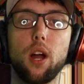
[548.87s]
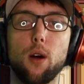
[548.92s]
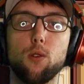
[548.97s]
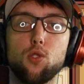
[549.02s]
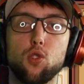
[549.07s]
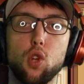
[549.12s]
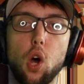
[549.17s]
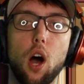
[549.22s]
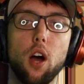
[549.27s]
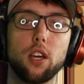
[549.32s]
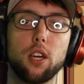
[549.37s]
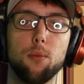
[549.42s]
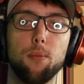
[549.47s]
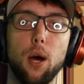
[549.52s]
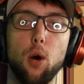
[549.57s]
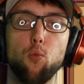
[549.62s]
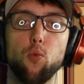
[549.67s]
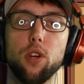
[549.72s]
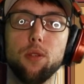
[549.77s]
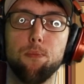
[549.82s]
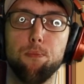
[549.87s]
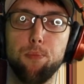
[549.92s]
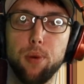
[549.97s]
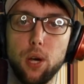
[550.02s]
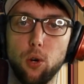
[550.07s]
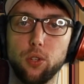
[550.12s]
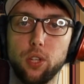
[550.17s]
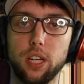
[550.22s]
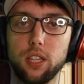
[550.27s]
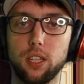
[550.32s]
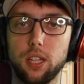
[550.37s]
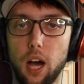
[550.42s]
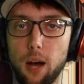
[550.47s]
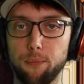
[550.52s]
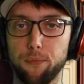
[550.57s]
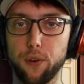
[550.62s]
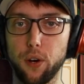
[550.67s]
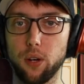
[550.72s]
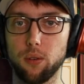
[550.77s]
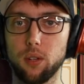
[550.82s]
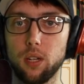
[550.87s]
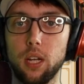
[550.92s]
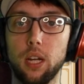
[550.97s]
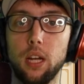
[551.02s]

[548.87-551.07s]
I was talking about with building comfort.